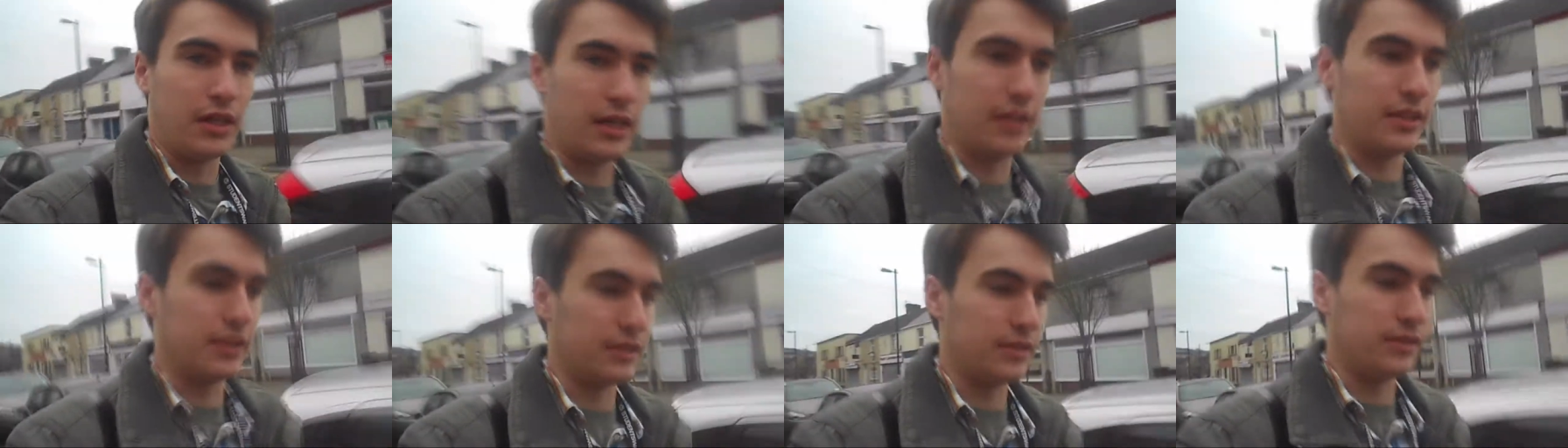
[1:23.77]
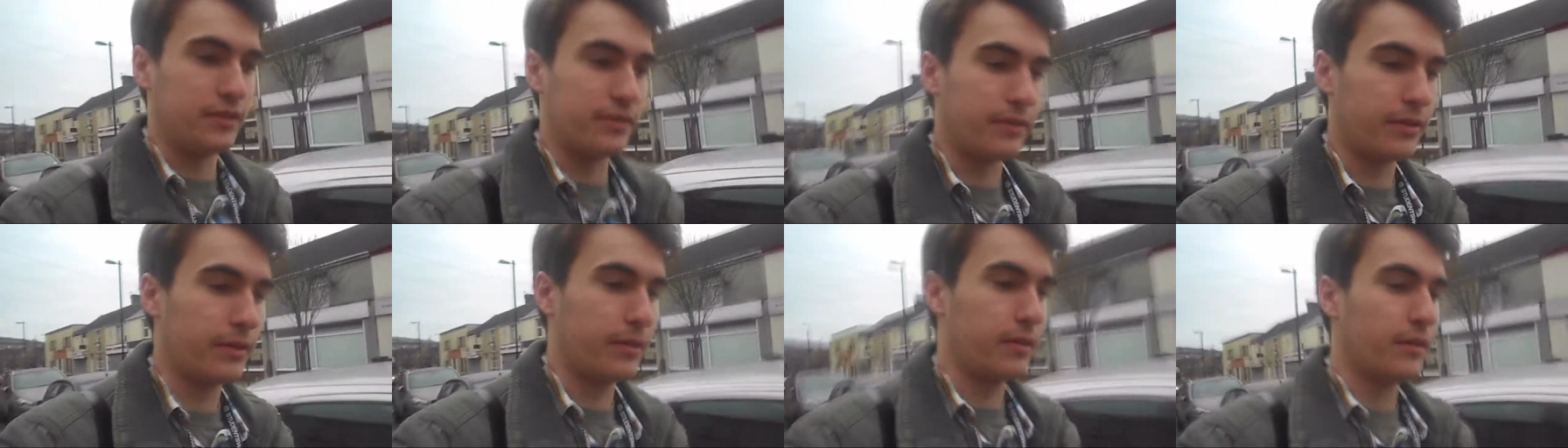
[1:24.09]

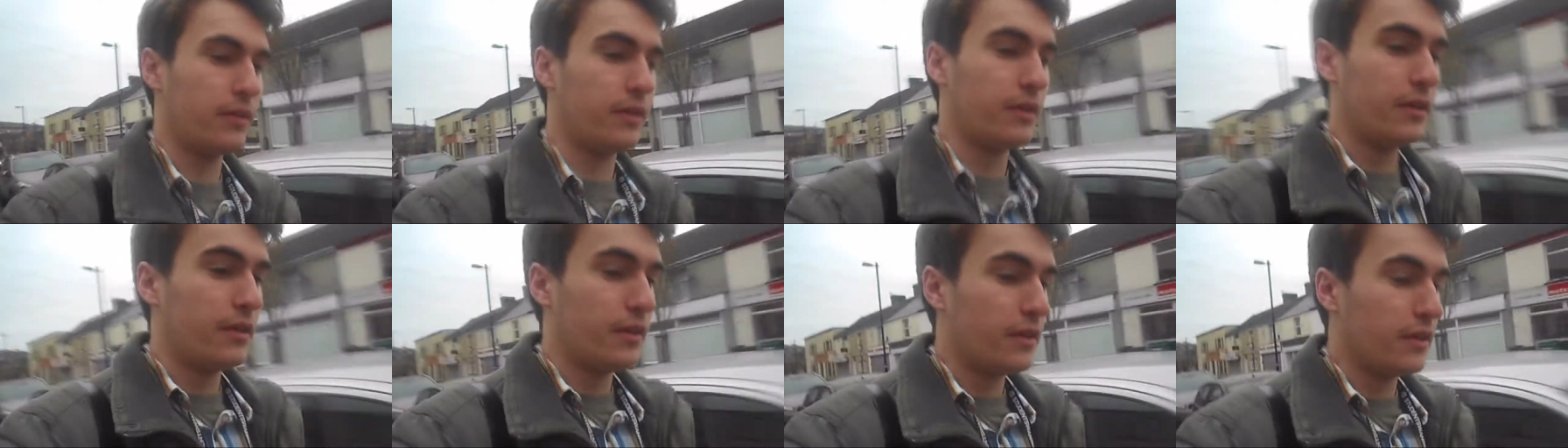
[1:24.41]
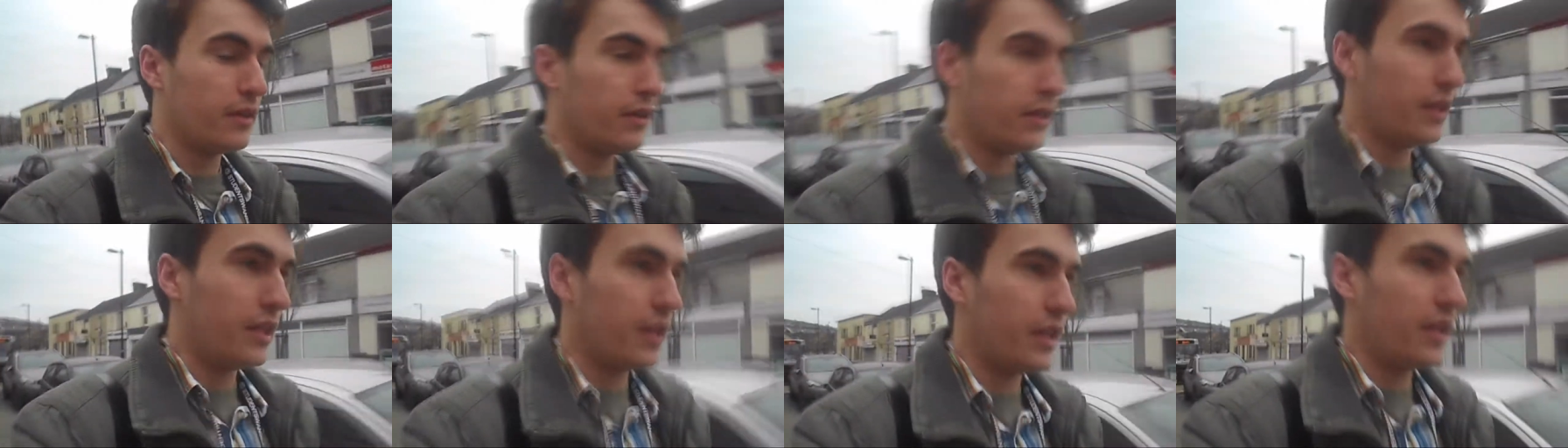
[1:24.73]
And
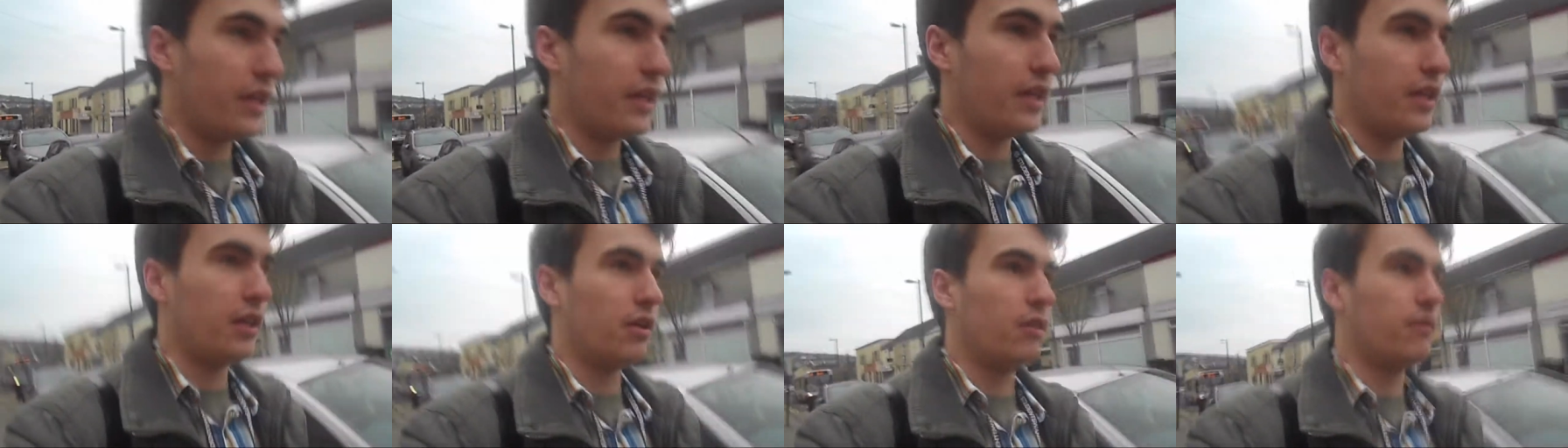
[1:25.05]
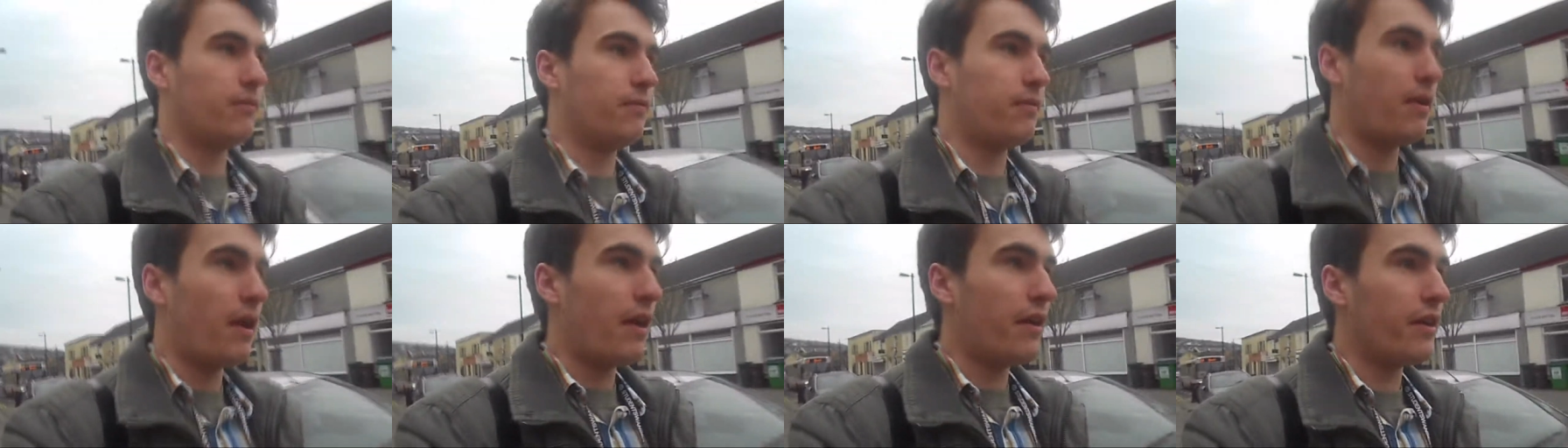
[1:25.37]
you know,
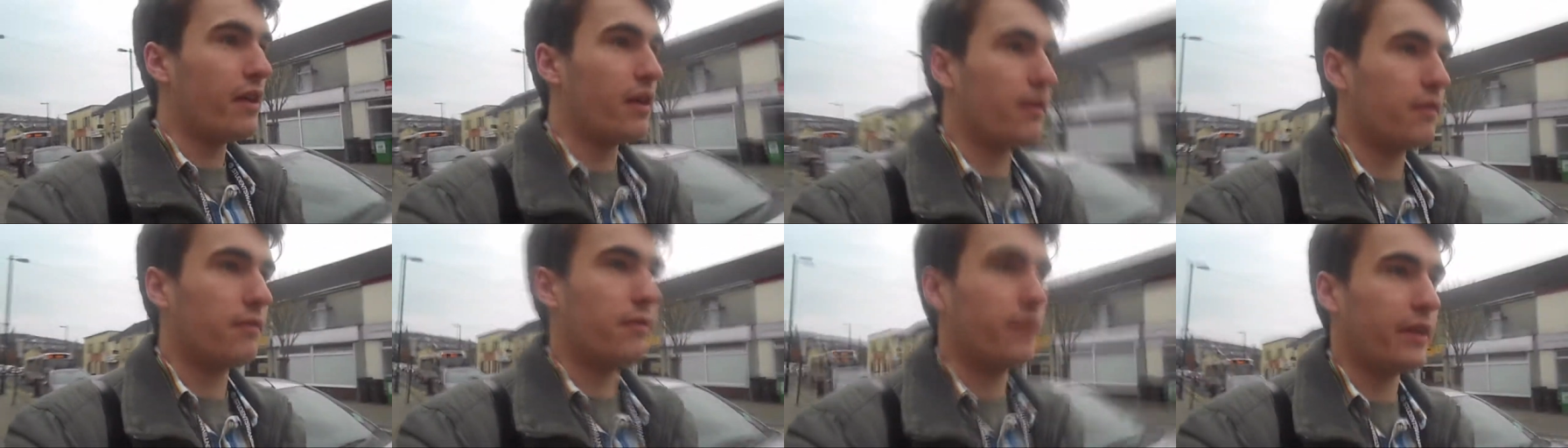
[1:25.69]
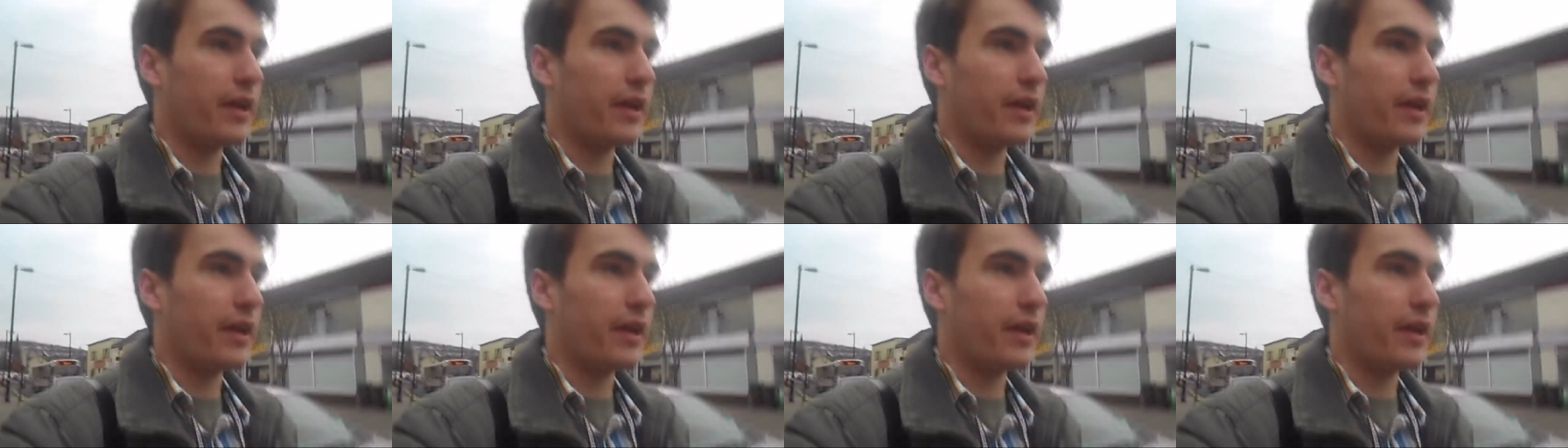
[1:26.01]
fair enough,